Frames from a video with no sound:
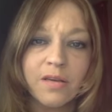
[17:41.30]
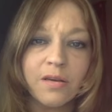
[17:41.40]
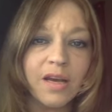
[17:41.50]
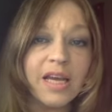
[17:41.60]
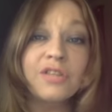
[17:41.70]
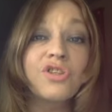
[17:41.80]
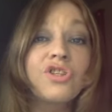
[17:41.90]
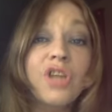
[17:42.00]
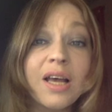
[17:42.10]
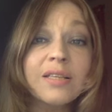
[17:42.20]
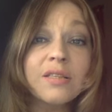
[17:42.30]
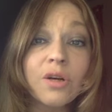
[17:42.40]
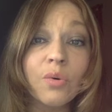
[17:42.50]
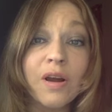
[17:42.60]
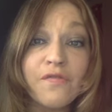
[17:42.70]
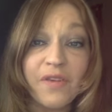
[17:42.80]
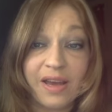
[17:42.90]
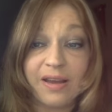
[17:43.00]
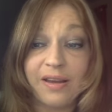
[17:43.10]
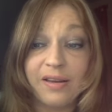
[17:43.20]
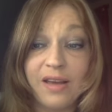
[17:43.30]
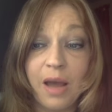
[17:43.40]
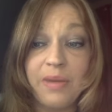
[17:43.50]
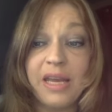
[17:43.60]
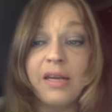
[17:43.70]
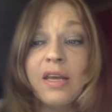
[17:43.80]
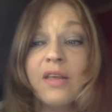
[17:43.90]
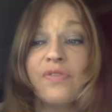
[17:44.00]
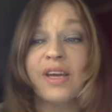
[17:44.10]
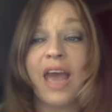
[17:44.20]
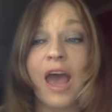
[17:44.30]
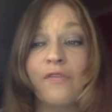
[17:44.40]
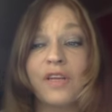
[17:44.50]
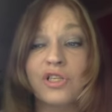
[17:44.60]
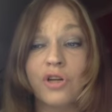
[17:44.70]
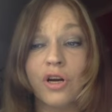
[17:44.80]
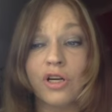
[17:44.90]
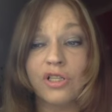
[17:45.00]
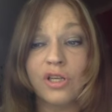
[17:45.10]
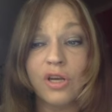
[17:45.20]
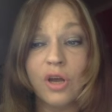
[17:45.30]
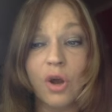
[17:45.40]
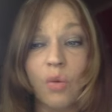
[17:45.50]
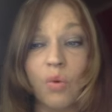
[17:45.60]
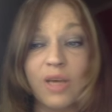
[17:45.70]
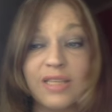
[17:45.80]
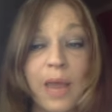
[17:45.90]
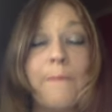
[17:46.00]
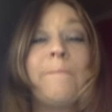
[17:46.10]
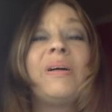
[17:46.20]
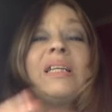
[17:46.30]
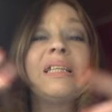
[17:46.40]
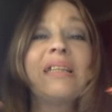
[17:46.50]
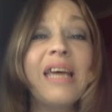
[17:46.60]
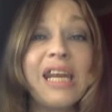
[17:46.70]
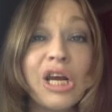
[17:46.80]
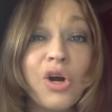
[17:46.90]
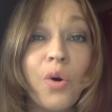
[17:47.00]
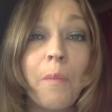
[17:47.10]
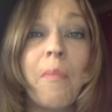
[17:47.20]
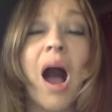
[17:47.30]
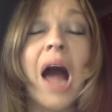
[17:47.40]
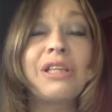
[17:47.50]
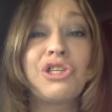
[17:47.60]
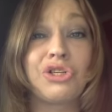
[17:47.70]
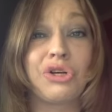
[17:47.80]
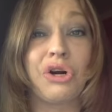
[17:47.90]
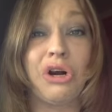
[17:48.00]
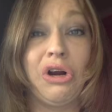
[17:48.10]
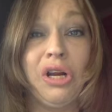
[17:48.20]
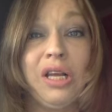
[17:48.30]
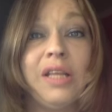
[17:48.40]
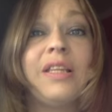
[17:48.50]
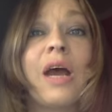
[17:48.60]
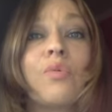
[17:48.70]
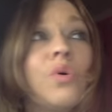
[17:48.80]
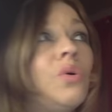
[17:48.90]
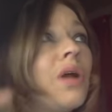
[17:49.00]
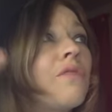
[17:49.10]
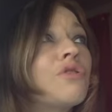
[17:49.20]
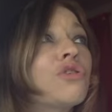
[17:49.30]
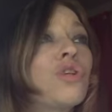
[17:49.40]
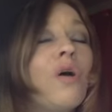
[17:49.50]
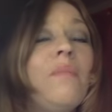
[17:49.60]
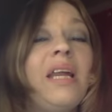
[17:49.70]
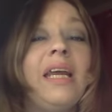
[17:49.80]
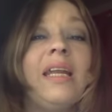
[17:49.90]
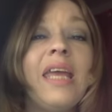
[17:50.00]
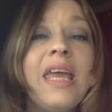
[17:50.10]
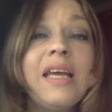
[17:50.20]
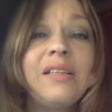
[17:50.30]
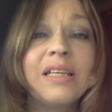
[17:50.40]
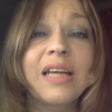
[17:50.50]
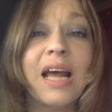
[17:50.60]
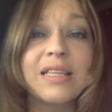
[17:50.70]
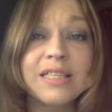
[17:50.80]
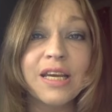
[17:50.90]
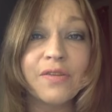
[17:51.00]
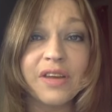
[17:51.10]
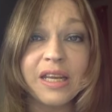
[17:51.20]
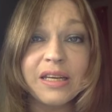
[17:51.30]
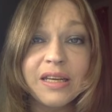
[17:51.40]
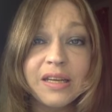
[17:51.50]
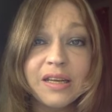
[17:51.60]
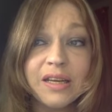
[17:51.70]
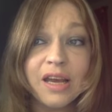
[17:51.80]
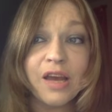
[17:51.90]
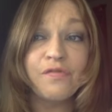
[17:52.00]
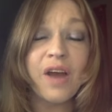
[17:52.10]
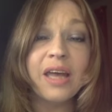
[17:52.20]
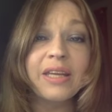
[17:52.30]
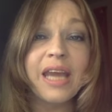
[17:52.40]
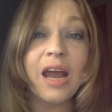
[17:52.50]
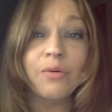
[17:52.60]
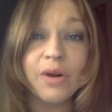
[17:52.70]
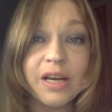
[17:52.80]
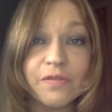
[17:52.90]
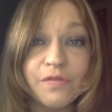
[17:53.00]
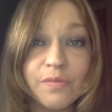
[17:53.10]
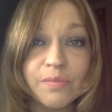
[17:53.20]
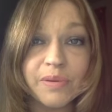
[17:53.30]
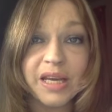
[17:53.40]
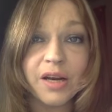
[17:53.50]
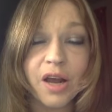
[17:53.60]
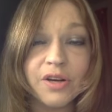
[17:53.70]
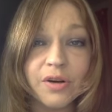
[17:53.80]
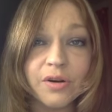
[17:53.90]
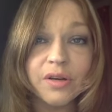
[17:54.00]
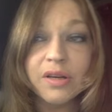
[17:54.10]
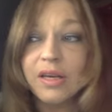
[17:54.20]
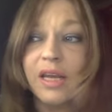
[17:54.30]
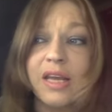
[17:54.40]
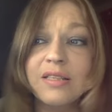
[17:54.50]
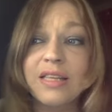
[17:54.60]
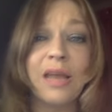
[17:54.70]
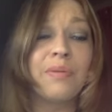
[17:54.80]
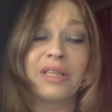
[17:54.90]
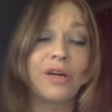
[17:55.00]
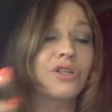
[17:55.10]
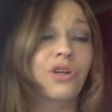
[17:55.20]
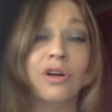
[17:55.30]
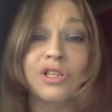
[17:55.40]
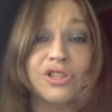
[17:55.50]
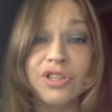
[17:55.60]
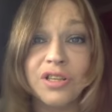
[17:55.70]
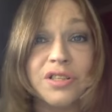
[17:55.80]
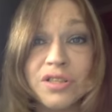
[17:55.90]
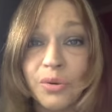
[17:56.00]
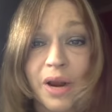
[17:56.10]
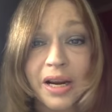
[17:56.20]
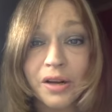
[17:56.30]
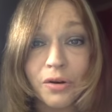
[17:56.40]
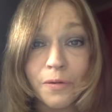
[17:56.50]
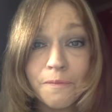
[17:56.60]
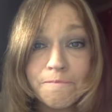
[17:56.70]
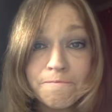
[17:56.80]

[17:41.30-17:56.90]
Yeah, it's just horrific. I mean, the Catholic Church was a political monster that ruled over so many, and England got sick of it and finally got rid of being under his thing, but their church is just as heretical.